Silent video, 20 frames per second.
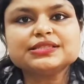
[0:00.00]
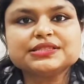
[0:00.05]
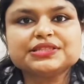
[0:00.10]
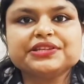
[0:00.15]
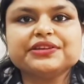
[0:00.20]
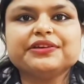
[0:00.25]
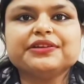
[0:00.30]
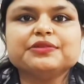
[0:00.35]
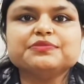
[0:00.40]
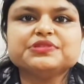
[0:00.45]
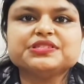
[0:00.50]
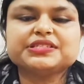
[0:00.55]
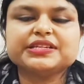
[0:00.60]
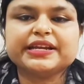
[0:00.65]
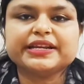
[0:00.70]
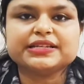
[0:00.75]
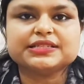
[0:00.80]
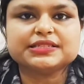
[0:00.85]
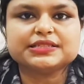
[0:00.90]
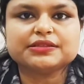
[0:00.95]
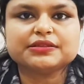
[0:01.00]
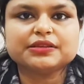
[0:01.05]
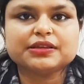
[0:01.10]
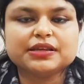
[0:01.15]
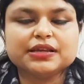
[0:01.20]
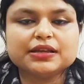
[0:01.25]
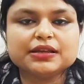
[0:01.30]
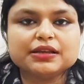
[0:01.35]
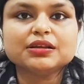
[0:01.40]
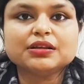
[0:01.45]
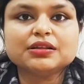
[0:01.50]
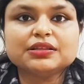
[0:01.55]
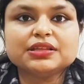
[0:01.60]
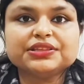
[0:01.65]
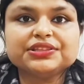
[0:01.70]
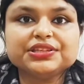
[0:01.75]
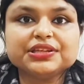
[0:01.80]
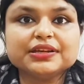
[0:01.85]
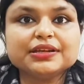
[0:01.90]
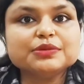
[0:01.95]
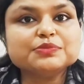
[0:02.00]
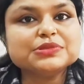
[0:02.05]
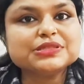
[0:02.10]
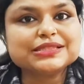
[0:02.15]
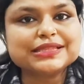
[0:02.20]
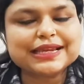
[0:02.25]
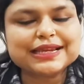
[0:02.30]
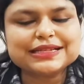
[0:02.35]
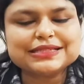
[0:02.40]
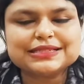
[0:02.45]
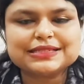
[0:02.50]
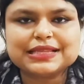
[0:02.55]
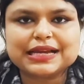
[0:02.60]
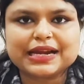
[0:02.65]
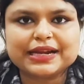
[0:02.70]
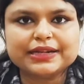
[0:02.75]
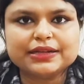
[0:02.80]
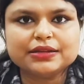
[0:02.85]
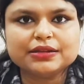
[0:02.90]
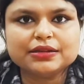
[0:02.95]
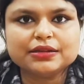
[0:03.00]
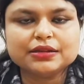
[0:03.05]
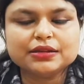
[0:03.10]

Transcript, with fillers: this theorem states the theorem states that